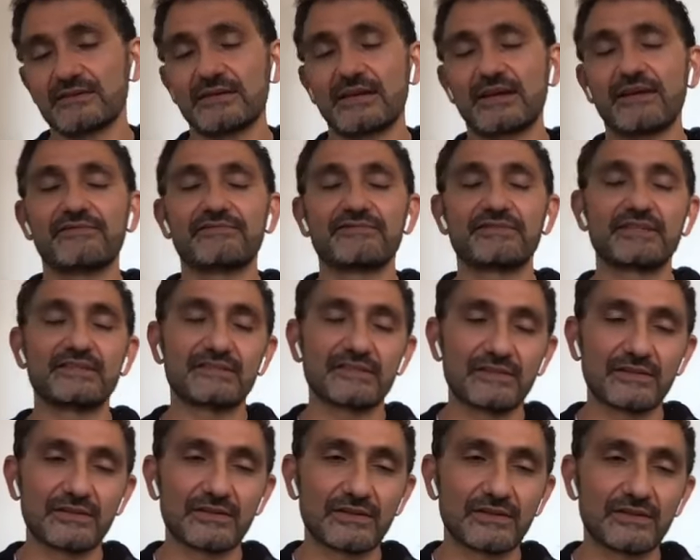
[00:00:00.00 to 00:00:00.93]
I have
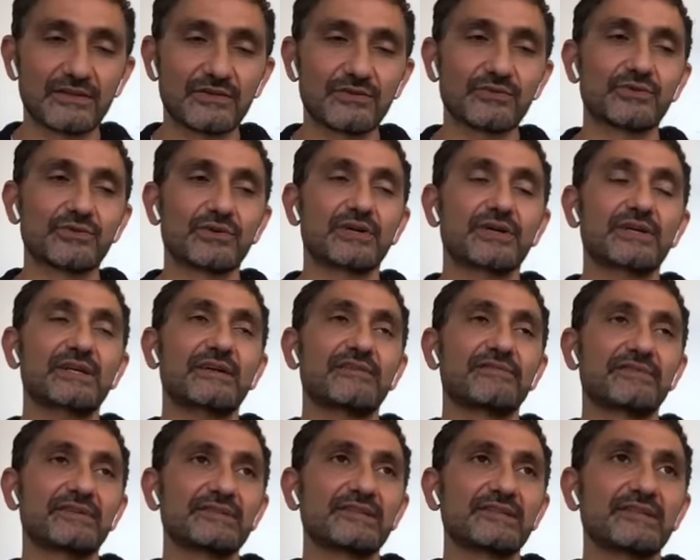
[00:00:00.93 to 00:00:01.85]
friends in New York, I
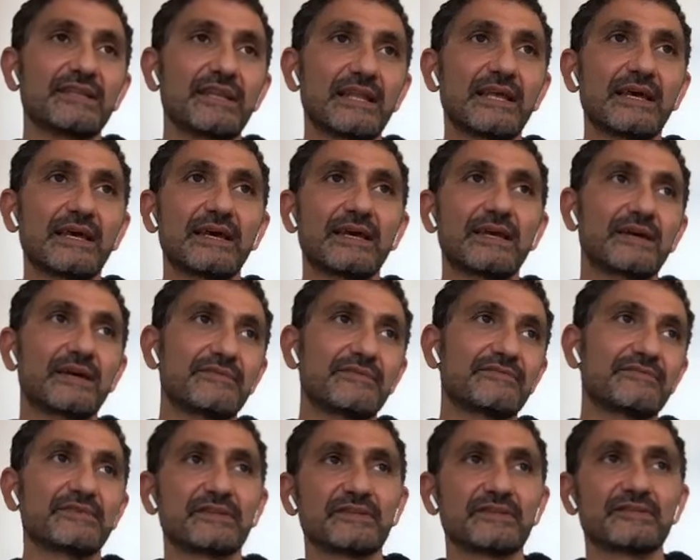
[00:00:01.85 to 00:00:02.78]
have friends in LA, I
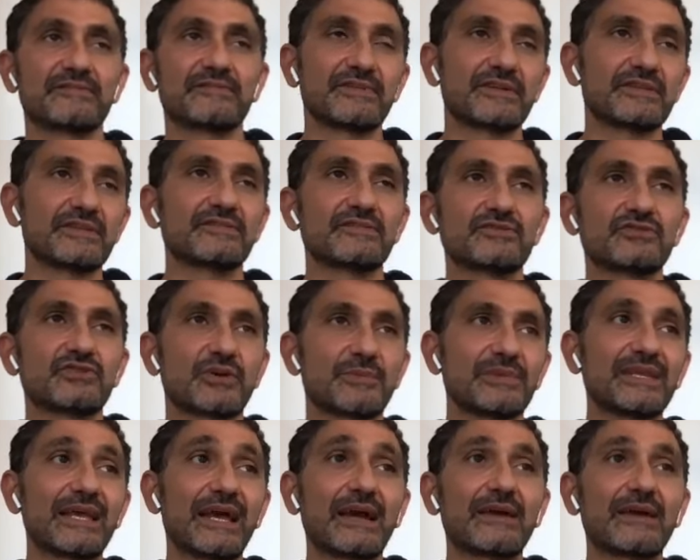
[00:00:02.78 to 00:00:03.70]
have friends in
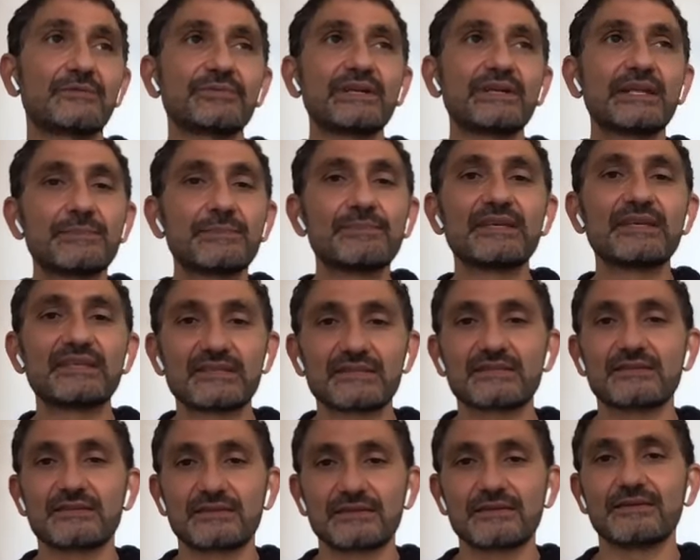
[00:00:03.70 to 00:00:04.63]
Germany. I really
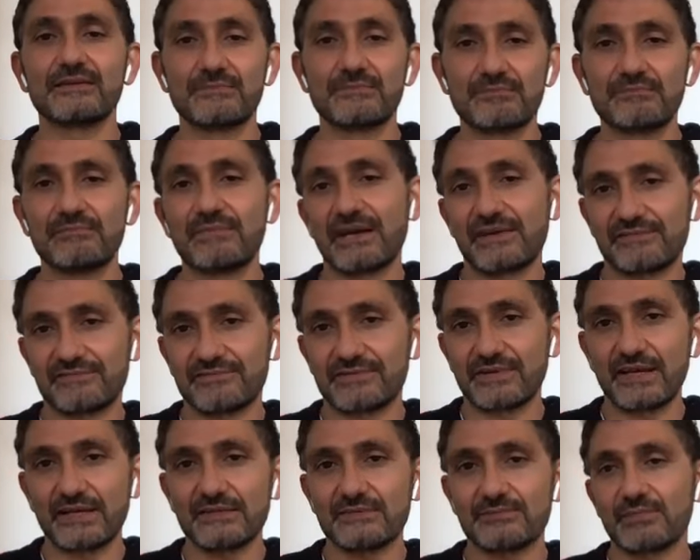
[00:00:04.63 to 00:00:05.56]
miss my
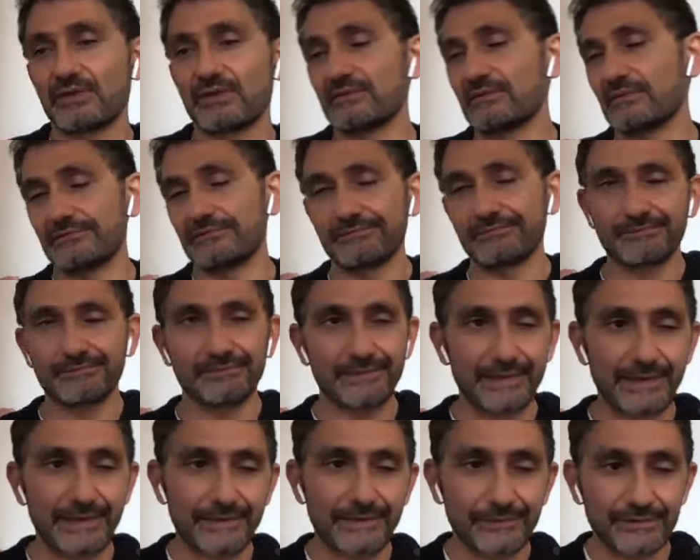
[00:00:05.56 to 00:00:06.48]
friends, but
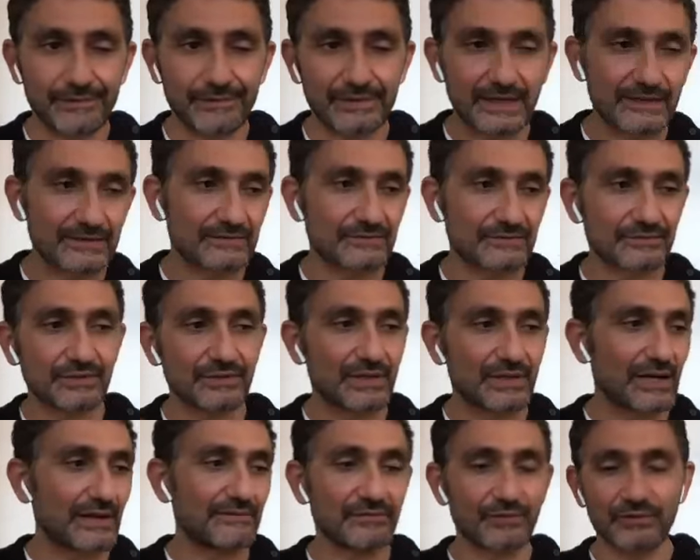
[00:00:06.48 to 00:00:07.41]
nowadays
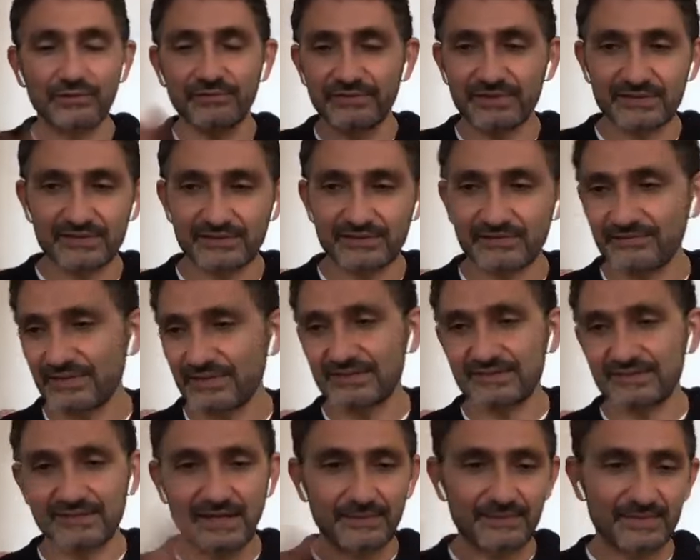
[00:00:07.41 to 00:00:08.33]
you have all this
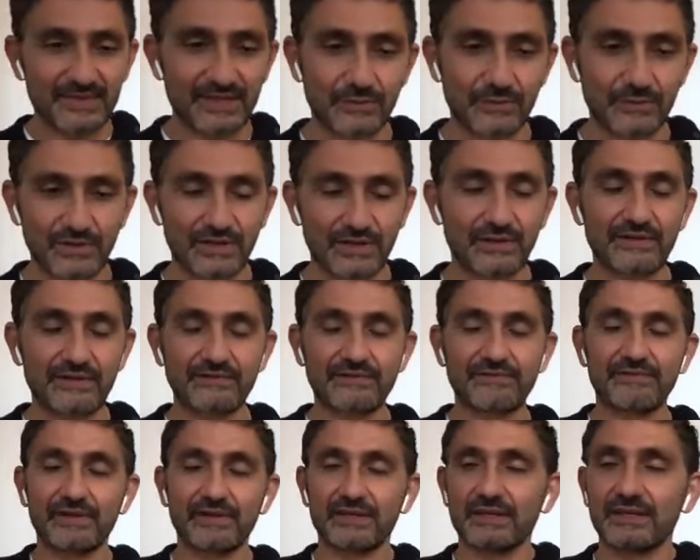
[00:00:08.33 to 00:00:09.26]
FaceTime and
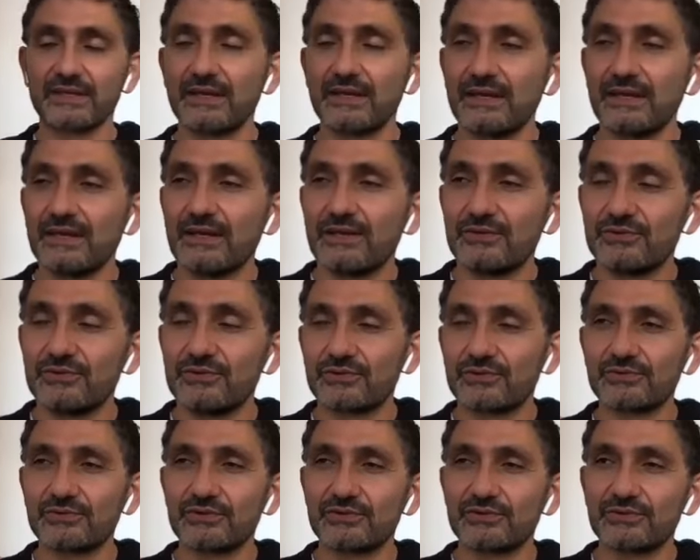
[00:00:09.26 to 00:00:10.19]
everything
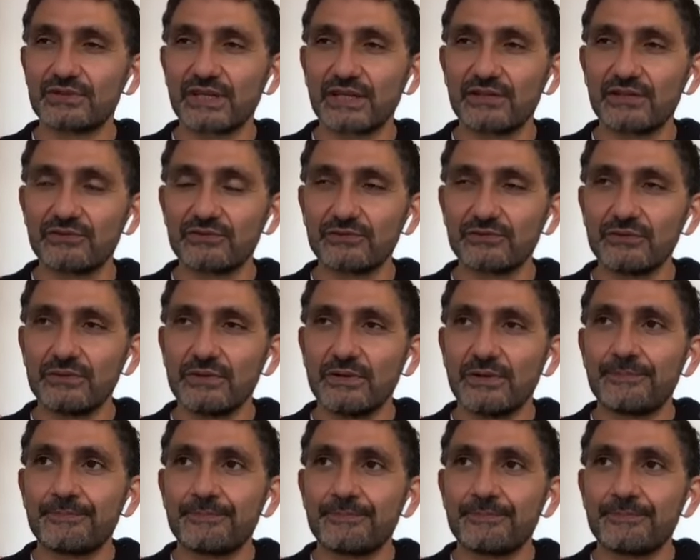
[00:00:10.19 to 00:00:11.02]
you can do.